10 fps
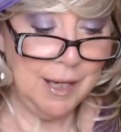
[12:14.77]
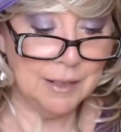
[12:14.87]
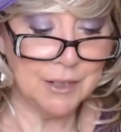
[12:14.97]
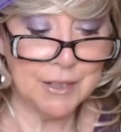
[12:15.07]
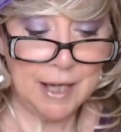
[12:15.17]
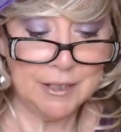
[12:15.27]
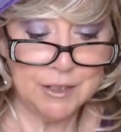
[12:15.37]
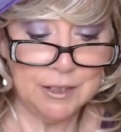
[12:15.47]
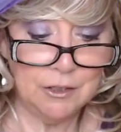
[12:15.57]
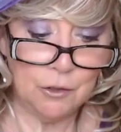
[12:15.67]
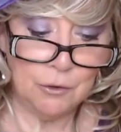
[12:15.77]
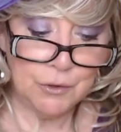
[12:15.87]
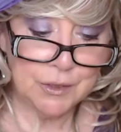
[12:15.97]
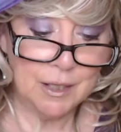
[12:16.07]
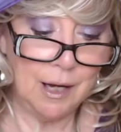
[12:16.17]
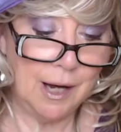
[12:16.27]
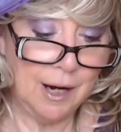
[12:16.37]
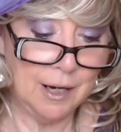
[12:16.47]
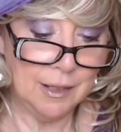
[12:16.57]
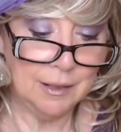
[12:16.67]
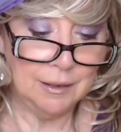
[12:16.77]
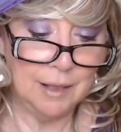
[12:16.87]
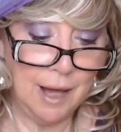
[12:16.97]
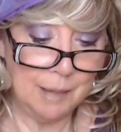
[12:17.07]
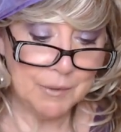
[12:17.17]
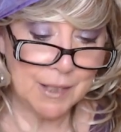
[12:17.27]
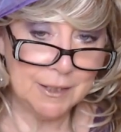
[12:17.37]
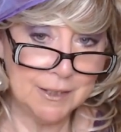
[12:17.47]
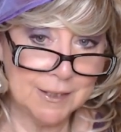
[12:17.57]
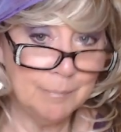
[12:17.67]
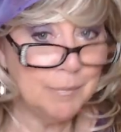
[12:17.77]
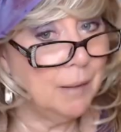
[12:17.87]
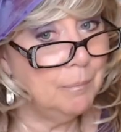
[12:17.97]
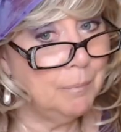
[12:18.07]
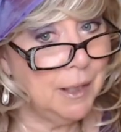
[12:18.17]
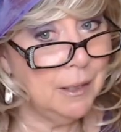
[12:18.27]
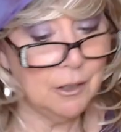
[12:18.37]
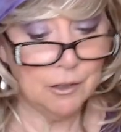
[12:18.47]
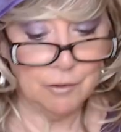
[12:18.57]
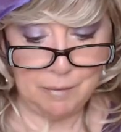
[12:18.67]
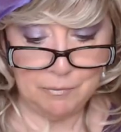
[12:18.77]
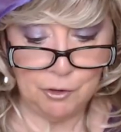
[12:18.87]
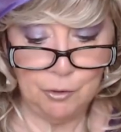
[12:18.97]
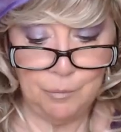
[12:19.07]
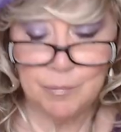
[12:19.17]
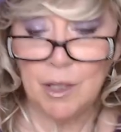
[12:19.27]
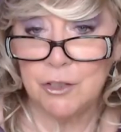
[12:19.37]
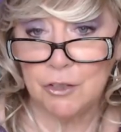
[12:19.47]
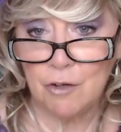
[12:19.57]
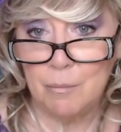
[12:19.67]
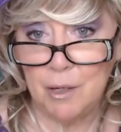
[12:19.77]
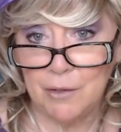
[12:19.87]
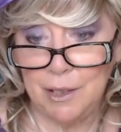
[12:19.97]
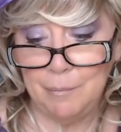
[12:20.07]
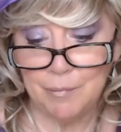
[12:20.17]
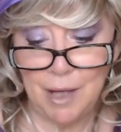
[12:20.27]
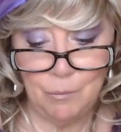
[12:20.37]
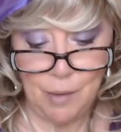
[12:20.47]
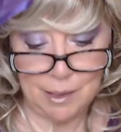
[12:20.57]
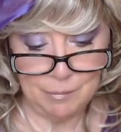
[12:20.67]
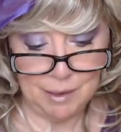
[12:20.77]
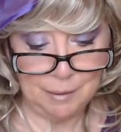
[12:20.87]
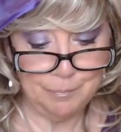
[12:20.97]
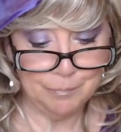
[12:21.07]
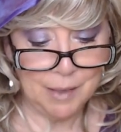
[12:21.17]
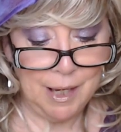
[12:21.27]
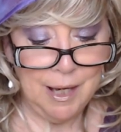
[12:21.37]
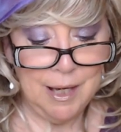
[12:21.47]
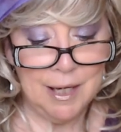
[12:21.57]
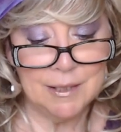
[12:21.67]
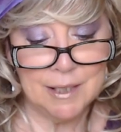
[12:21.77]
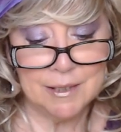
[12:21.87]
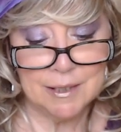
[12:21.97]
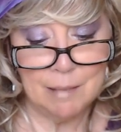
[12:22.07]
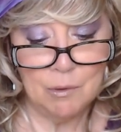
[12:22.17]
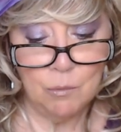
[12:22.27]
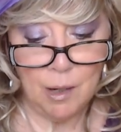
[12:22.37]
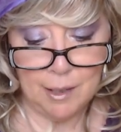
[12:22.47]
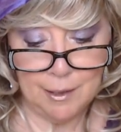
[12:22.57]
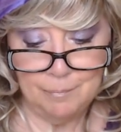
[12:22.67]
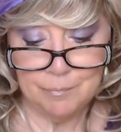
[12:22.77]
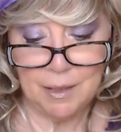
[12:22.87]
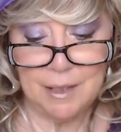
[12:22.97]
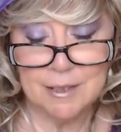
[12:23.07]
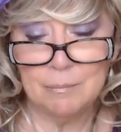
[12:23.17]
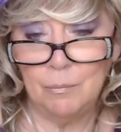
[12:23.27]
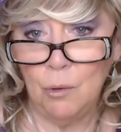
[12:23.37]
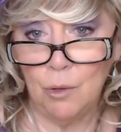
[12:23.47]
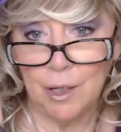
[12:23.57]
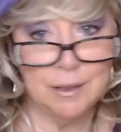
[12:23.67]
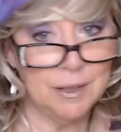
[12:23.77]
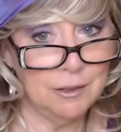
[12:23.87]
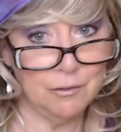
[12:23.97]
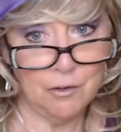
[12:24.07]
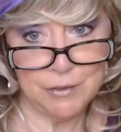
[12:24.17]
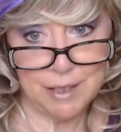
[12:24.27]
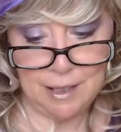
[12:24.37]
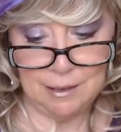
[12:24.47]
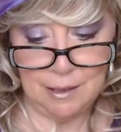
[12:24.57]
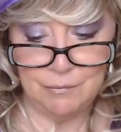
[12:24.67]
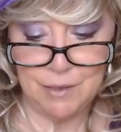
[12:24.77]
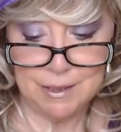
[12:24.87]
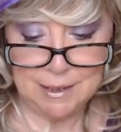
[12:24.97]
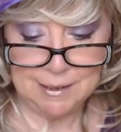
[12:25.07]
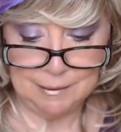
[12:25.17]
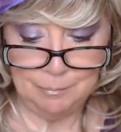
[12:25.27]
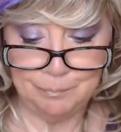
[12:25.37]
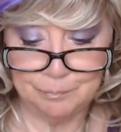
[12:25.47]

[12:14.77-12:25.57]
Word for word: The tasting notes are lime zest, pink grapefruit, strawberry, and watermelon. It says summer water is more than the rosé of the season.